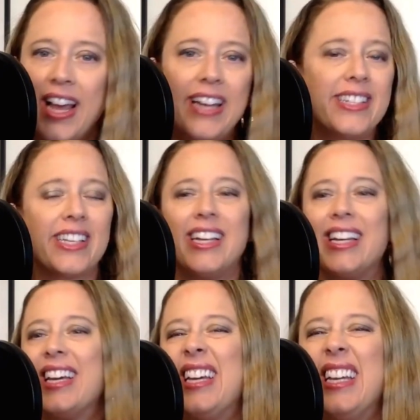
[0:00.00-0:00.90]
And it's going to
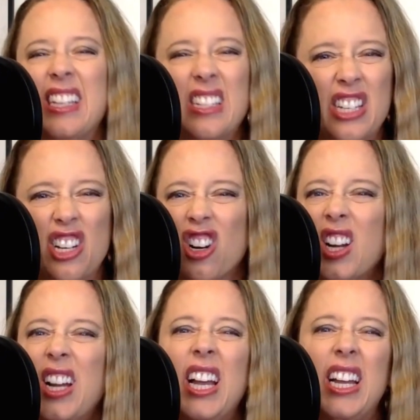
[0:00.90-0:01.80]
get easier
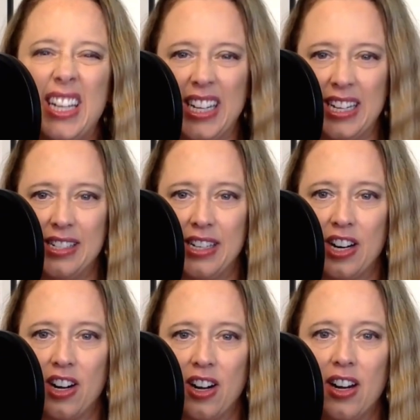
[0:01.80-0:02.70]
and
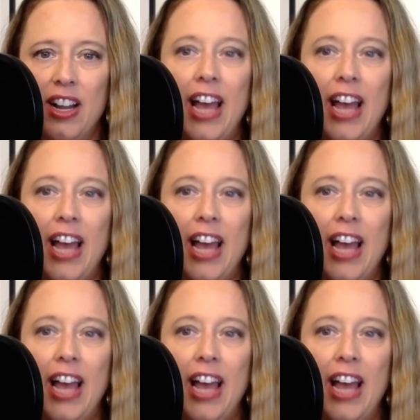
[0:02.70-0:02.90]
easier.